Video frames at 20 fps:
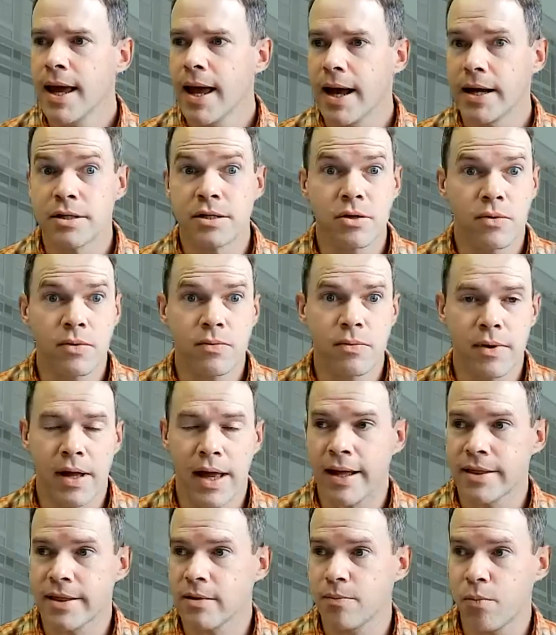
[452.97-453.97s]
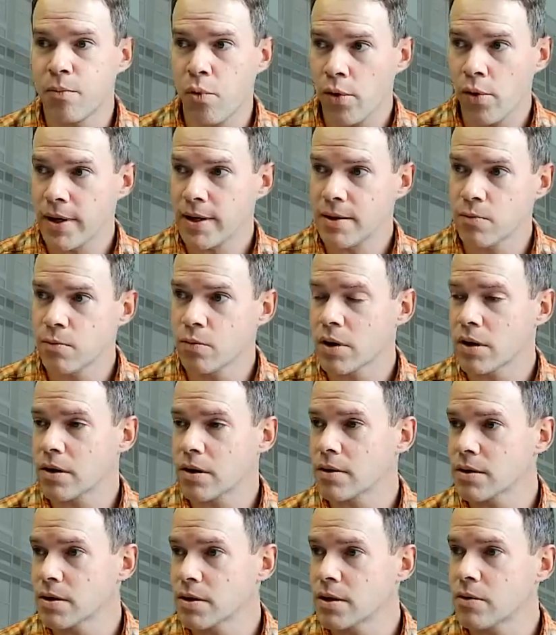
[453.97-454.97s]
And so at the point
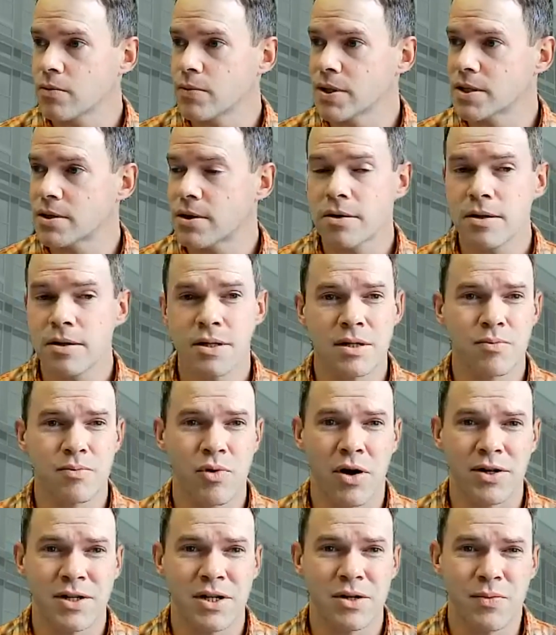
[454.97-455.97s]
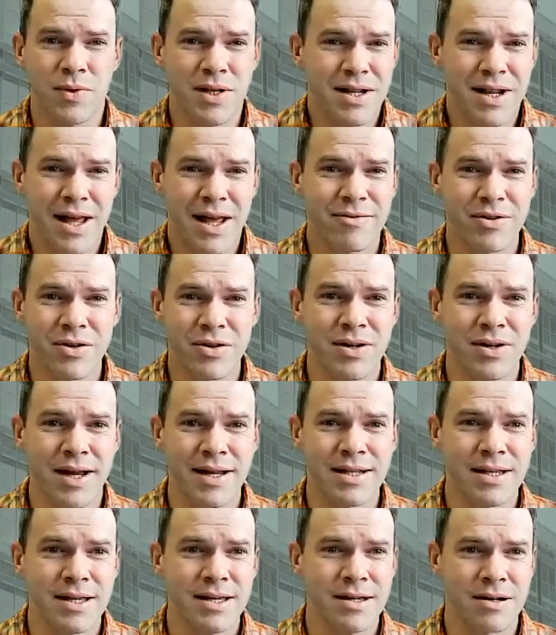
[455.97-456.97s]
where, we started this project, we didn't have a good
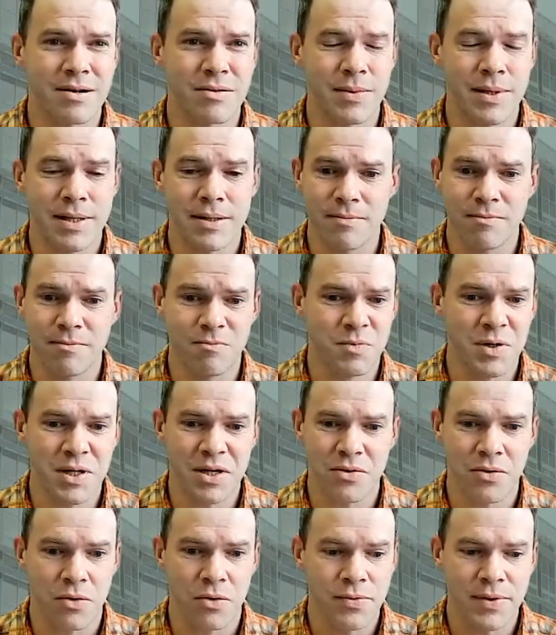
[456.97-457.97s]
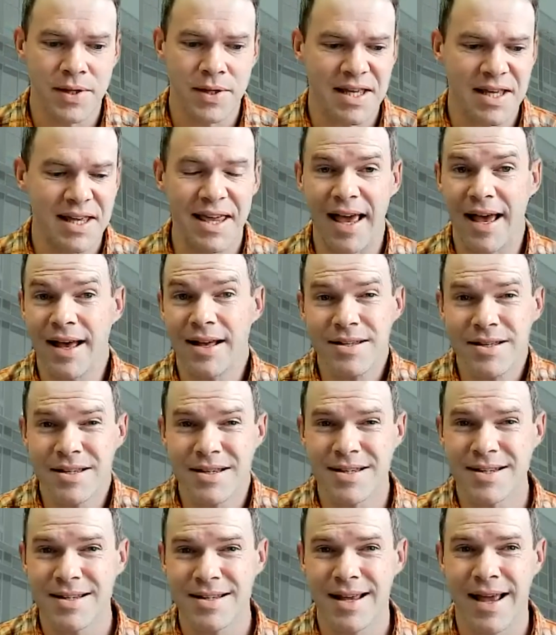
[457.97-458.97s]
idea. We could only
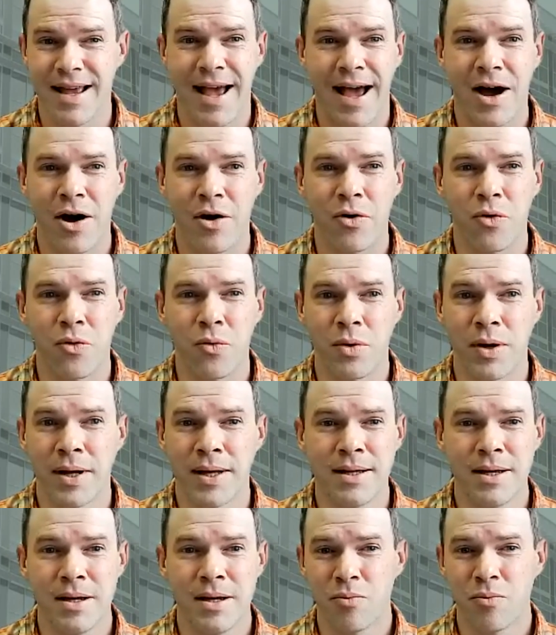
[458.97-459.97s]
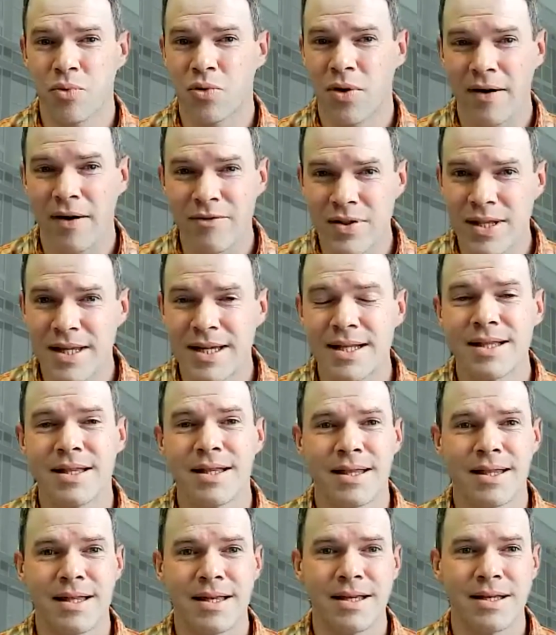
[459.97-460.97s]
guess how prevalent
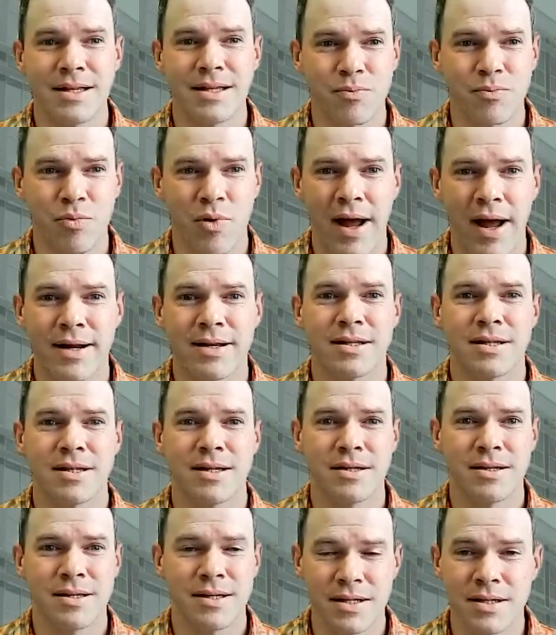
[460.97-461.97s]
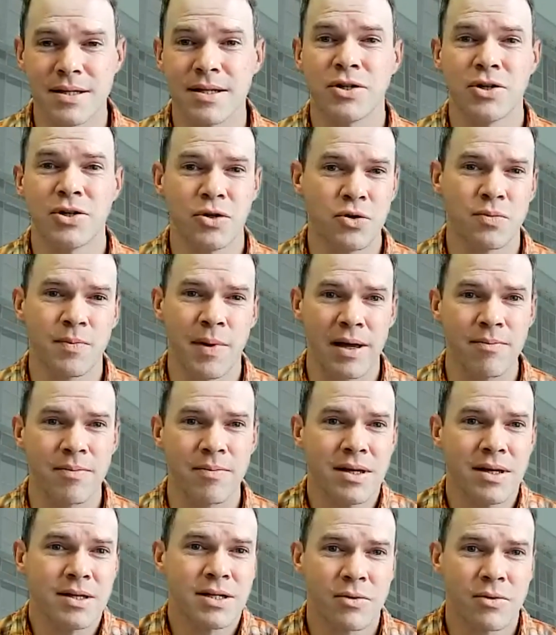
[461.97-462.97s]
these practices, these issues might
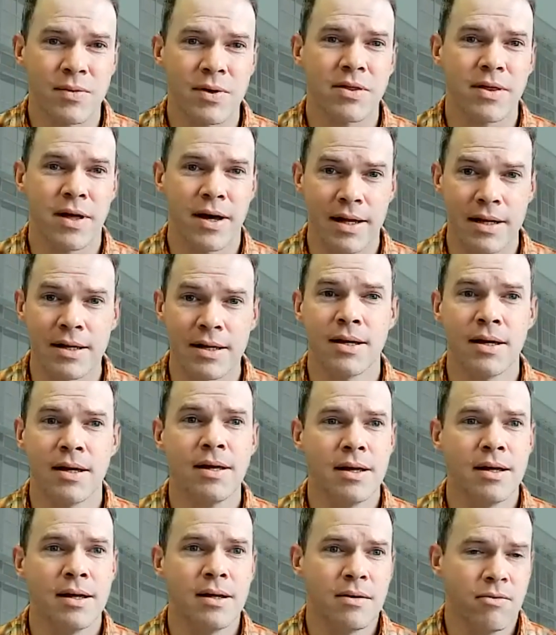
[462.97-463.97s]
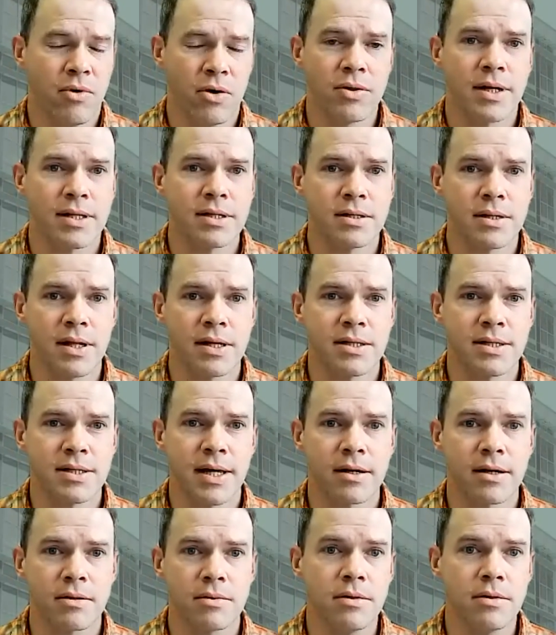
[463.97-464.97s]
be. So we thought, well, let's
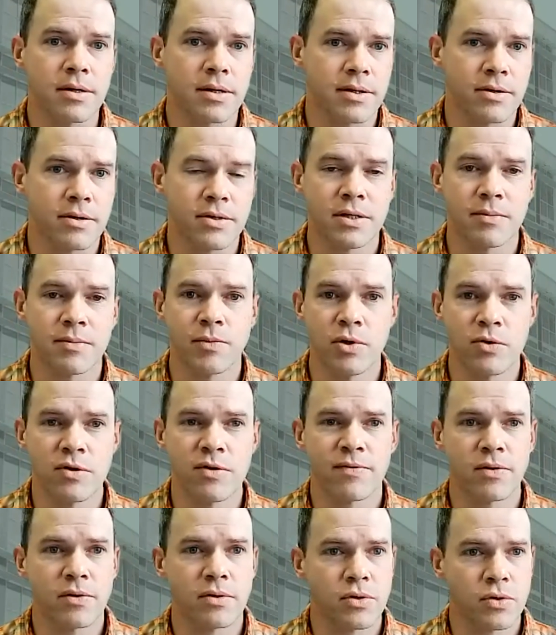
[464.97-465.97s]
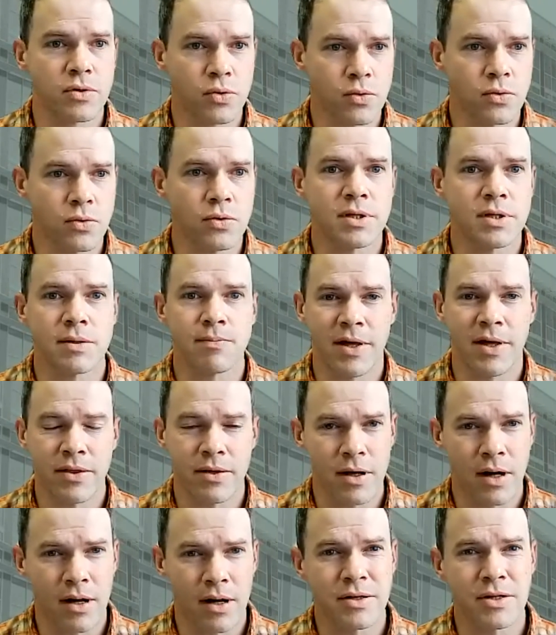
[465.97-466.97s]
take a look. There's some useful tools and
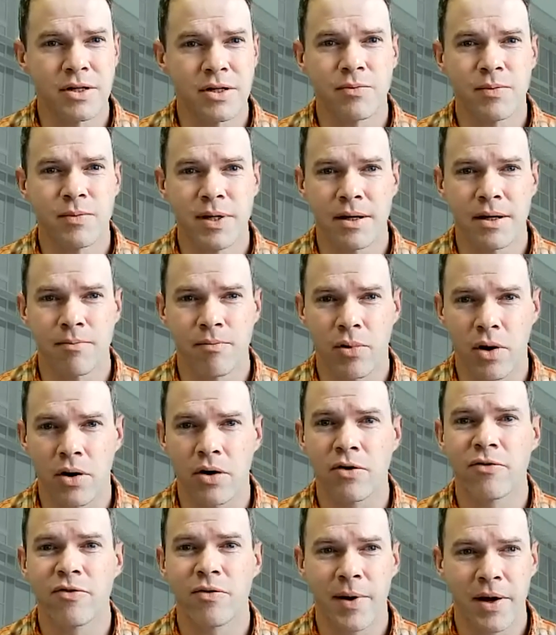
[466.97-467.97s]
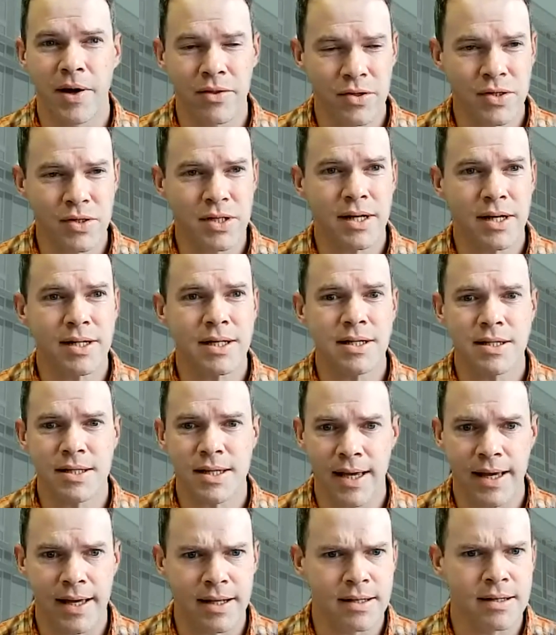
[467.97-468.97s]
methodology we can borrow from other studies
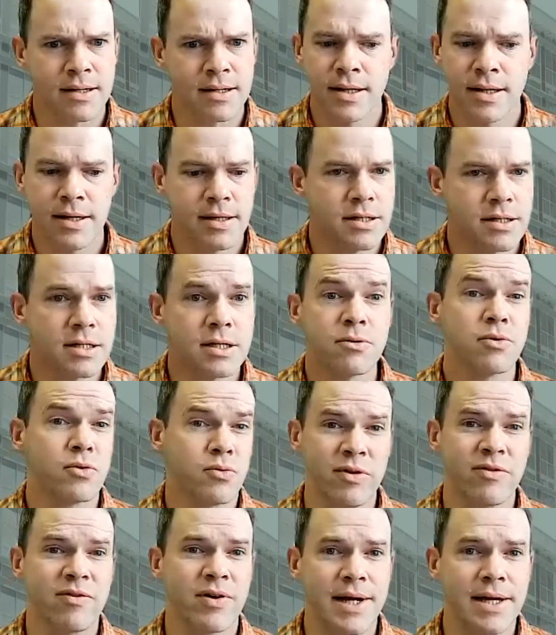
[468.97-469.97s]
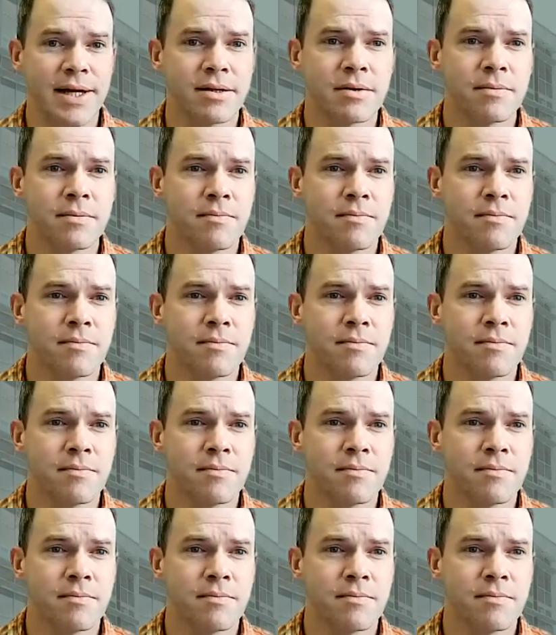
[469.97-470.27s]
and see what we find.